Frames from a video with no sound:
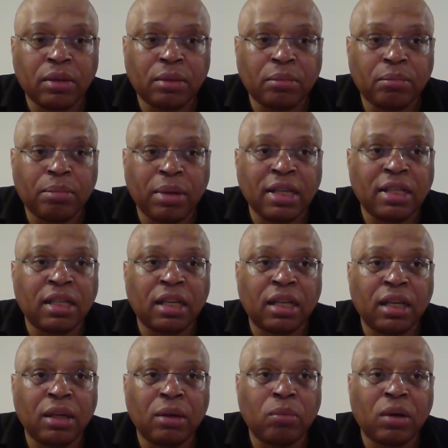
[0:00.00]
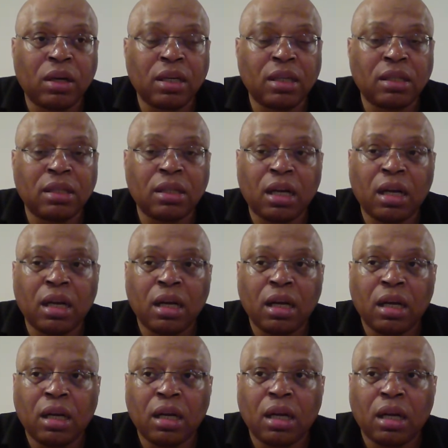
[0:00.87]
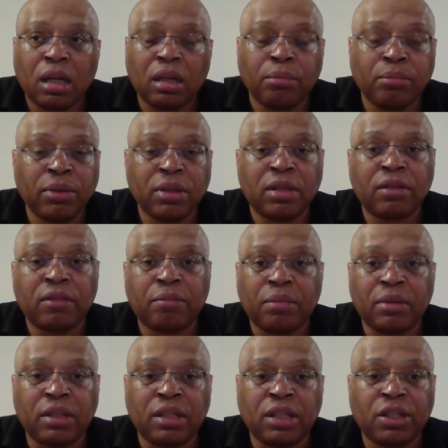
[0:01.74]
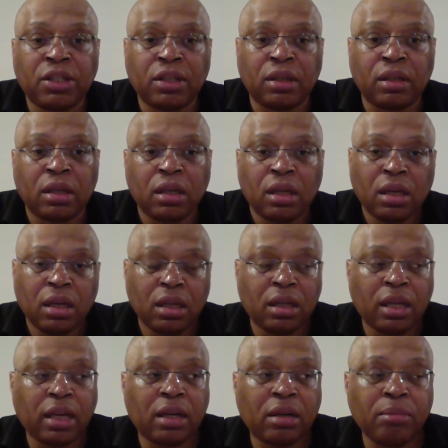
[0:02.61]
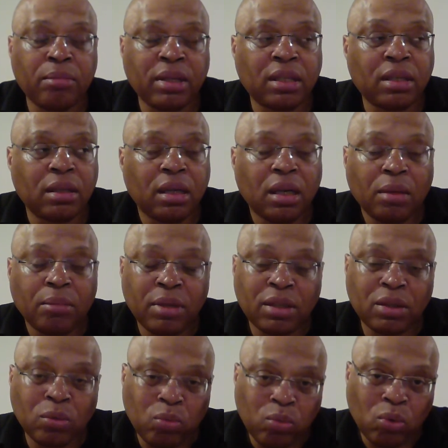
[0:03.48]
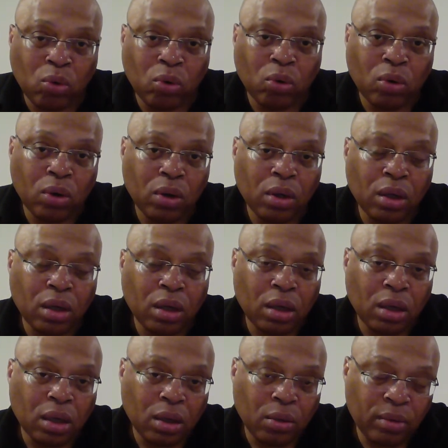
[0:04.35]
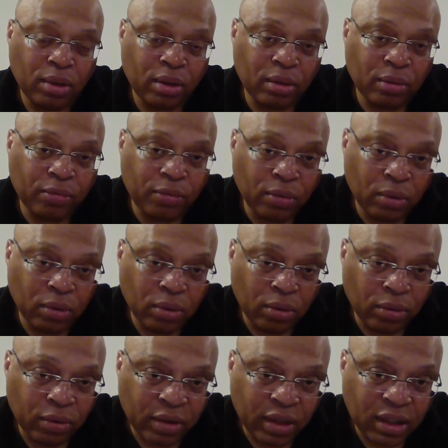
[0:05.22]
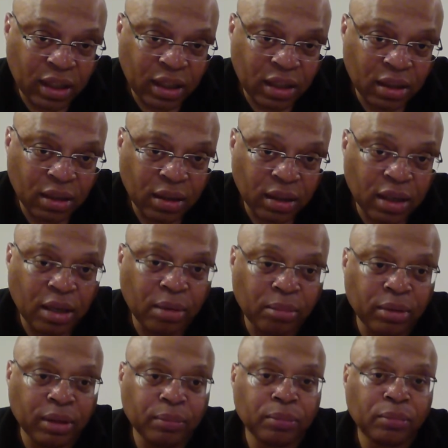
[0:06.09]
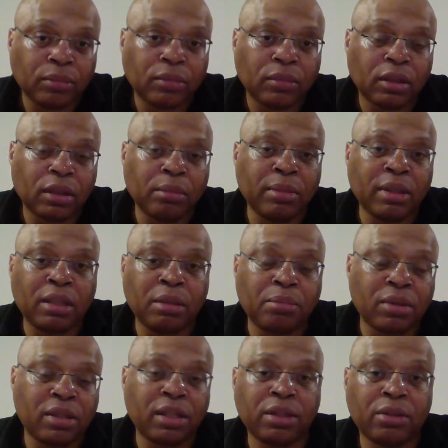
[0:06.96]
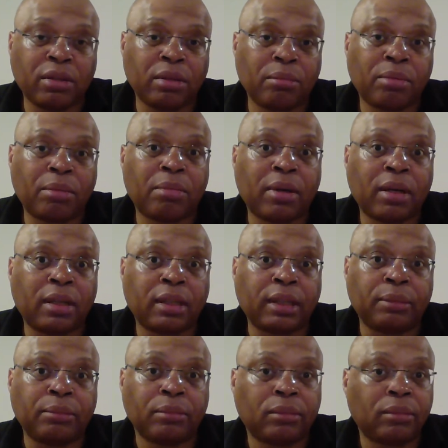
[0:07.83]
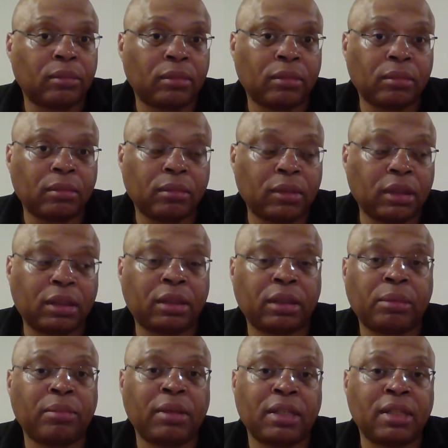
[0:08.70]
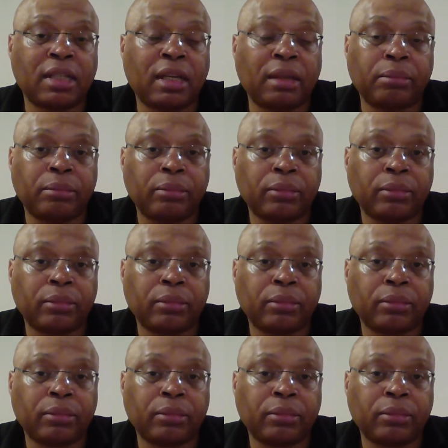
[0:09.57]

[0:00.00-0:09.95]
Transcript: basically what is an abusive position. They committed, Mr. War, with the full authorization of the company, committed procedural impropriety. It's as simple as that.